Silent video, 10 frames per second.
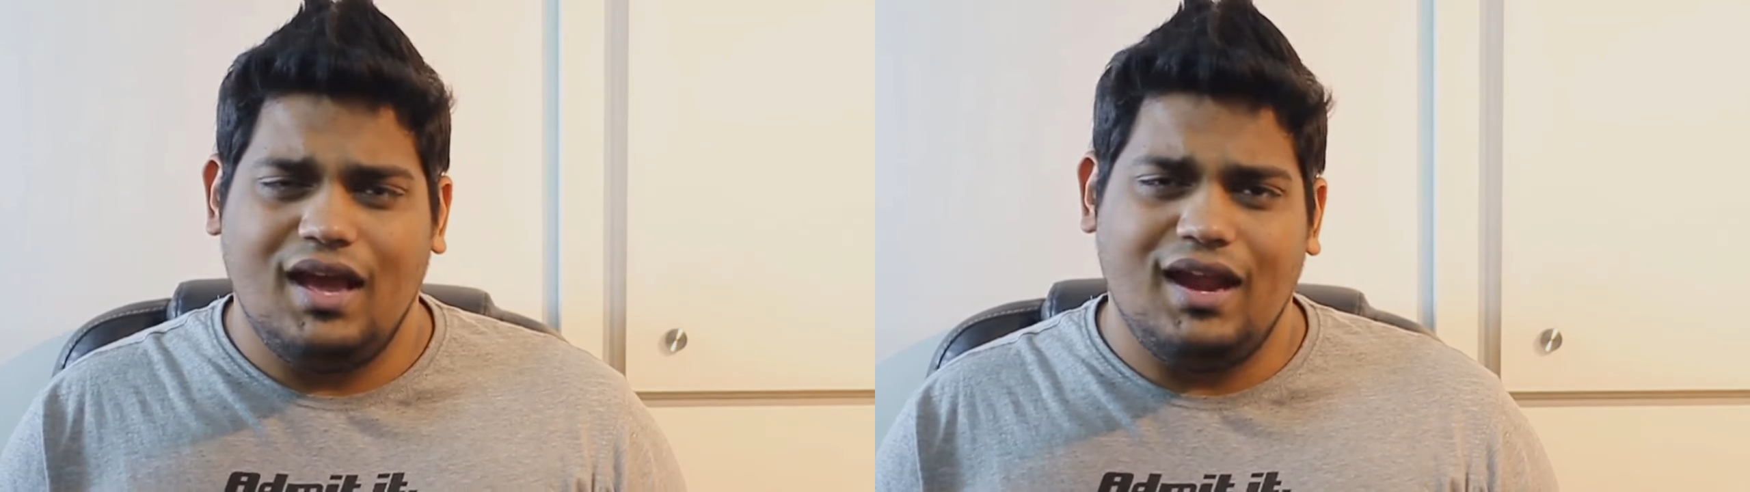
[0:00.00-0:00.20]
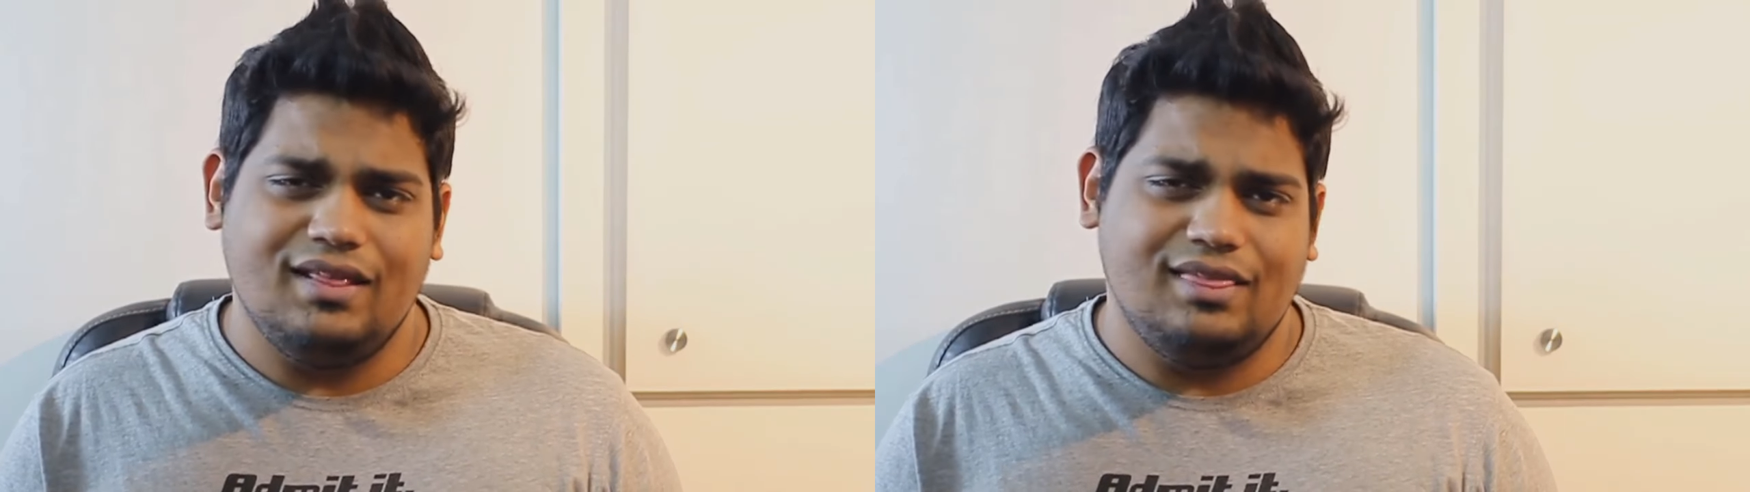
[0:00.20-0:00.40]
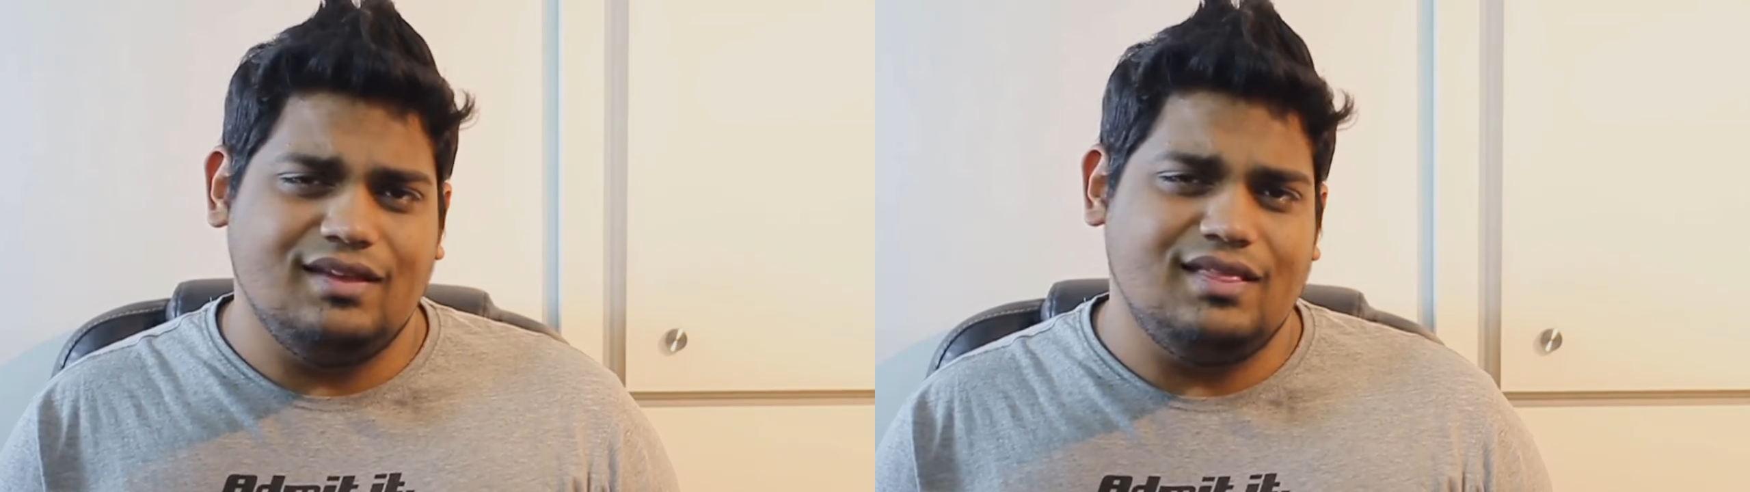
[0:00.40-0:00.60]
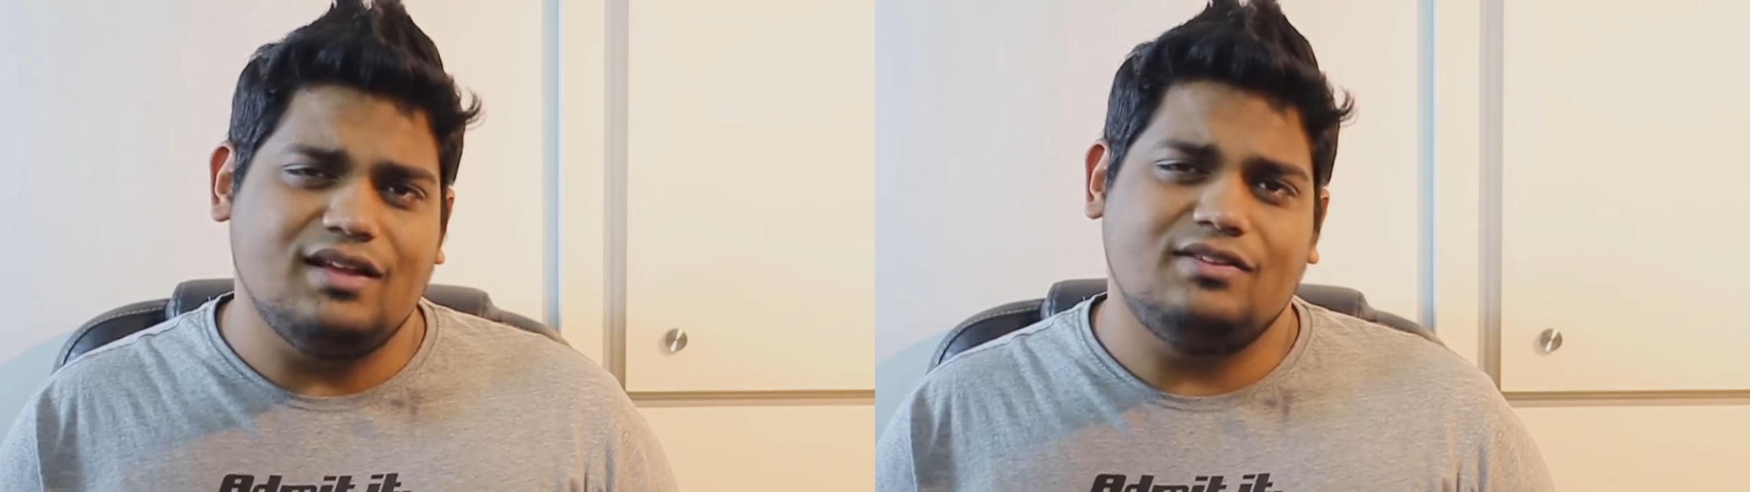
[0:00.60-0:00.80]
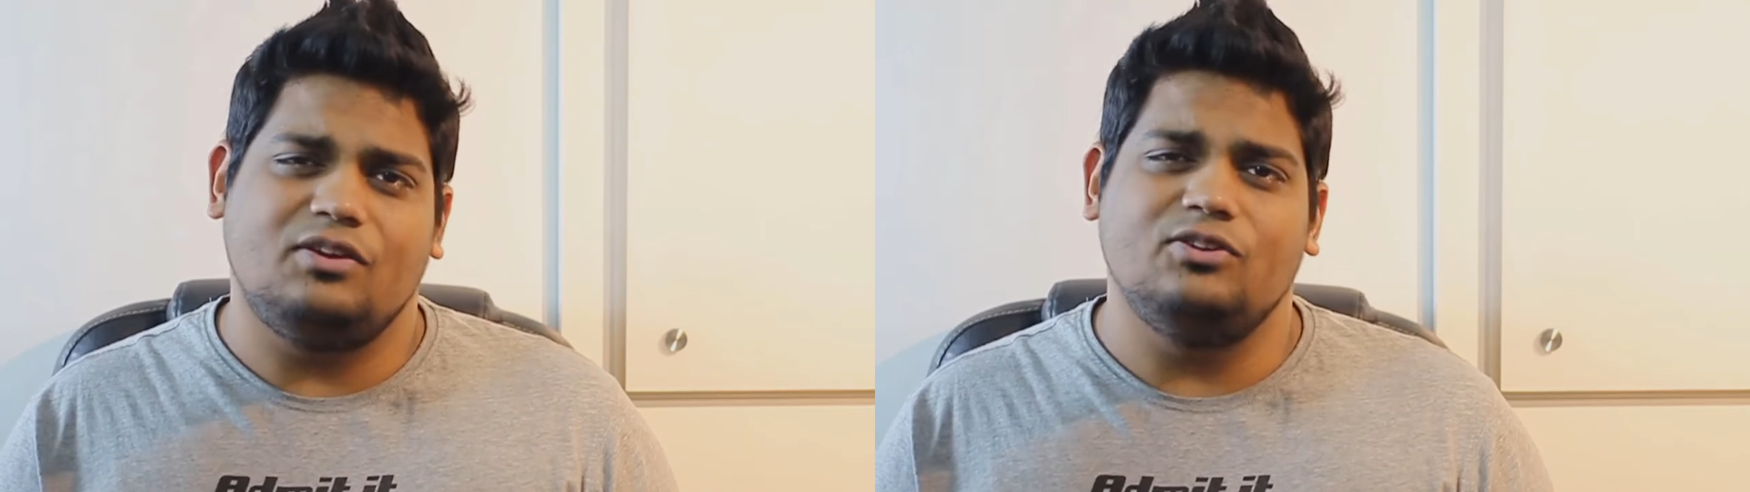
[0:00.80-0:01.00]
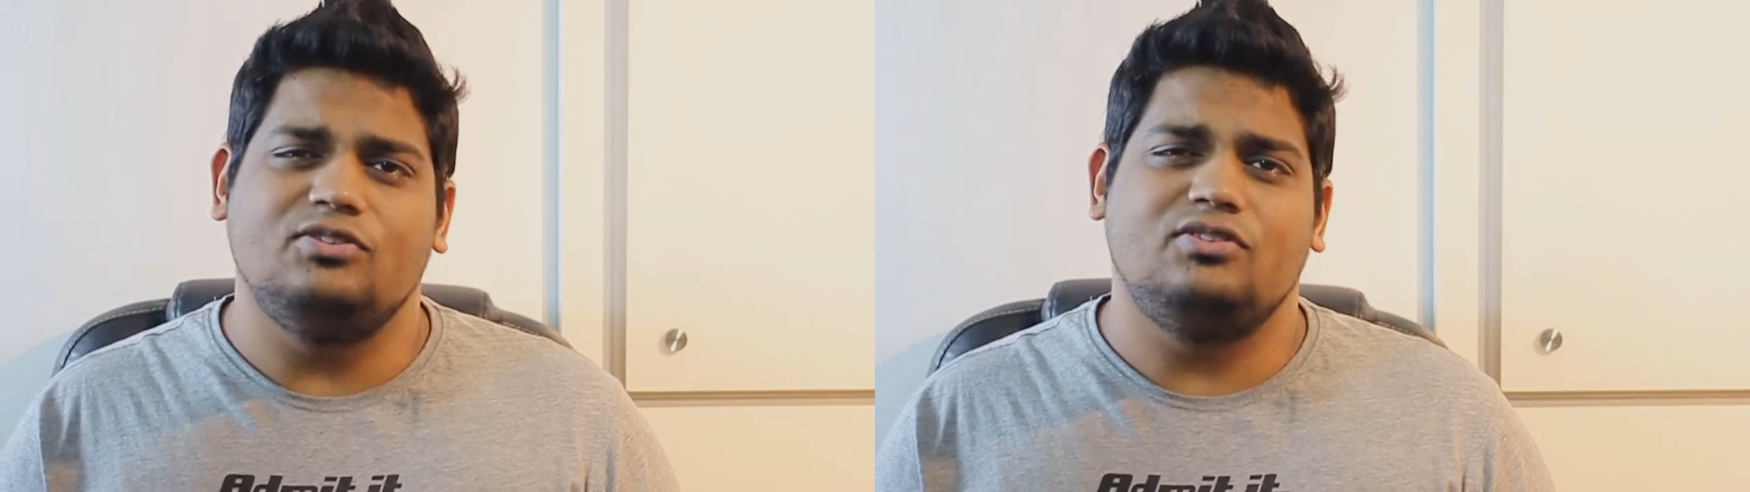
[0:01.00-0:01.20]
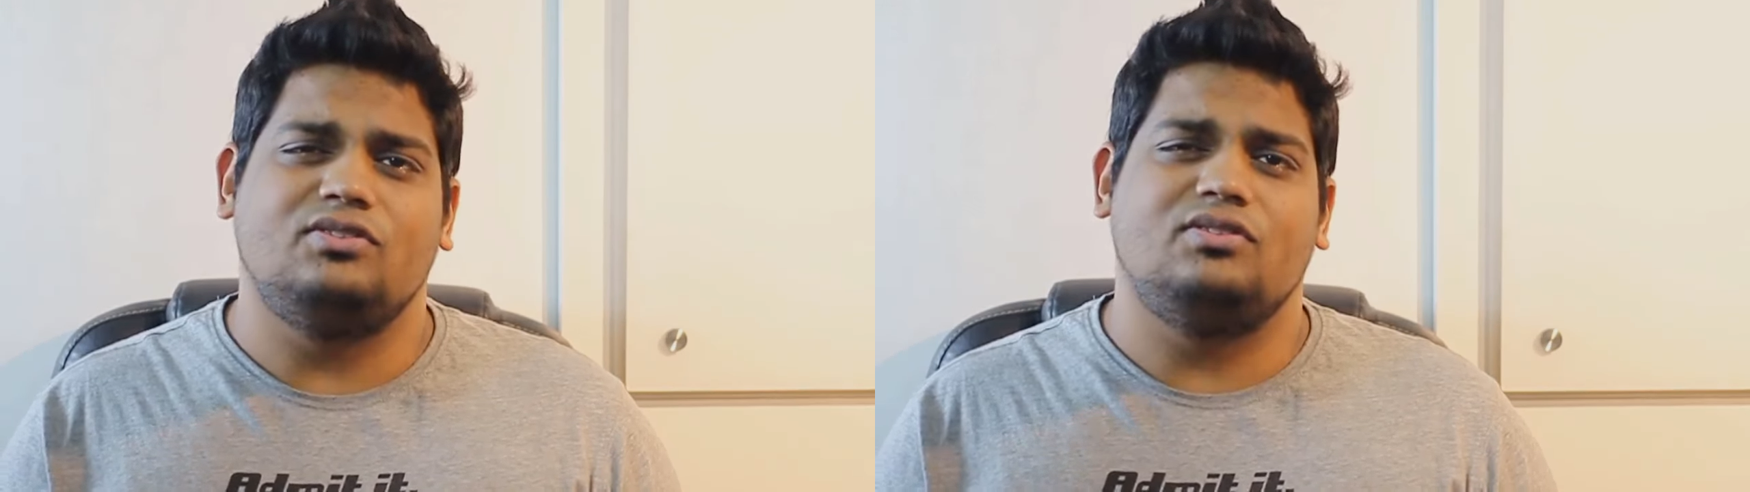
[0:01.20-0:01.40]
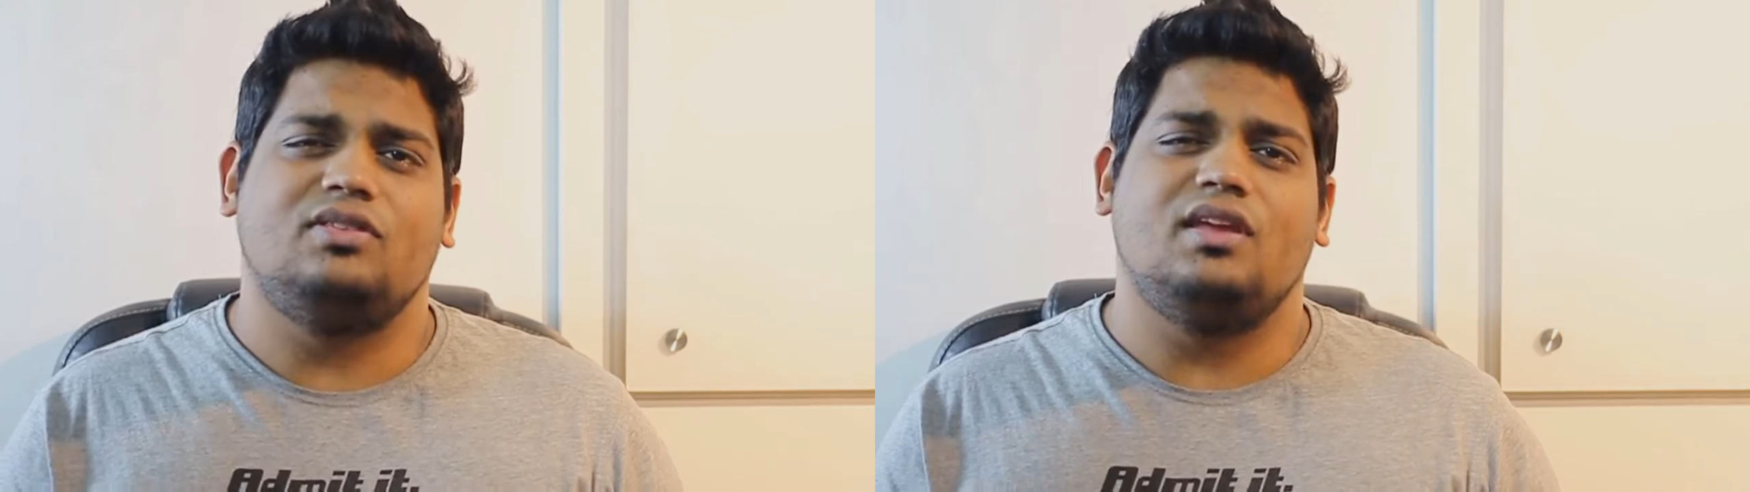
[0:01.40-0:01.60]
and I think that's because